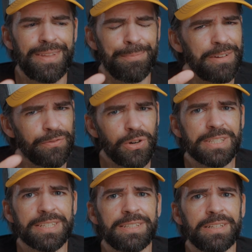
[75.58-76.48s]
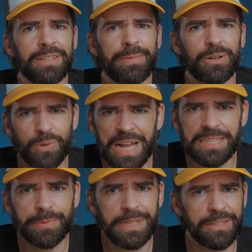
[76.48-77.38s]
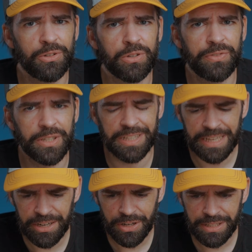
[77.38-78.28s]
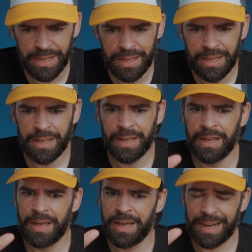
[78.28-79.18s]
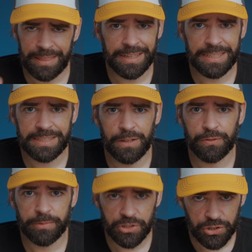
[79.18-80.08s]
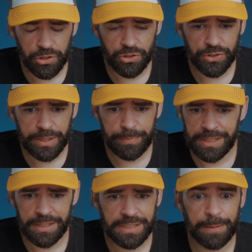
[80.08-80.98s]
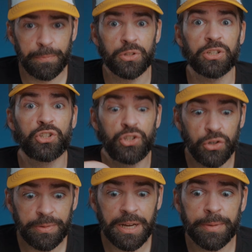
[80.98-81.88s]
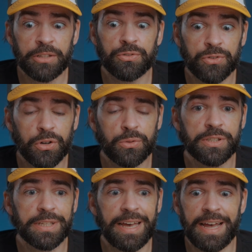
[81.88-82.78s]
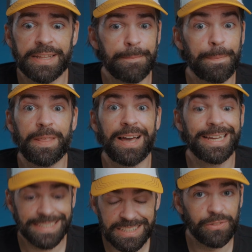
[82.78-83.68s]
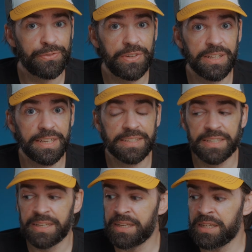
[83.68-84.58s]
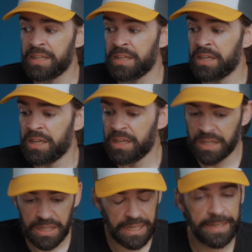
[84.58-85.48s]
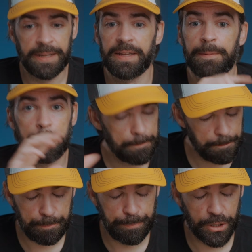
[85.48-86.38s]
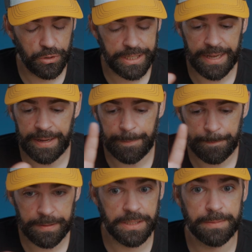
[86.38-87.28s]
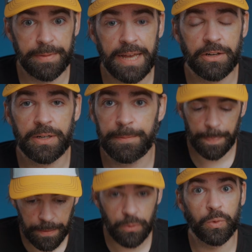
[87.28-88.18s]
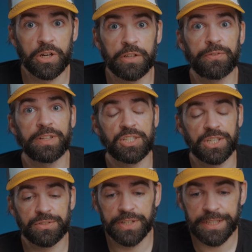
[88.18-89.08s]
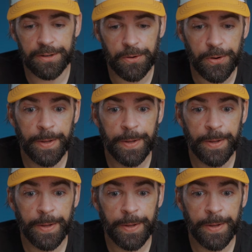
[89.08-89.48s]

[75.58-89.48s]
My voice is still a bit raspy. I don't know if you can hear it. I think it's still from the surgery because they put a tube down my throat and I can still feel it. But okay, doesn't matter. We're gonna finish this video.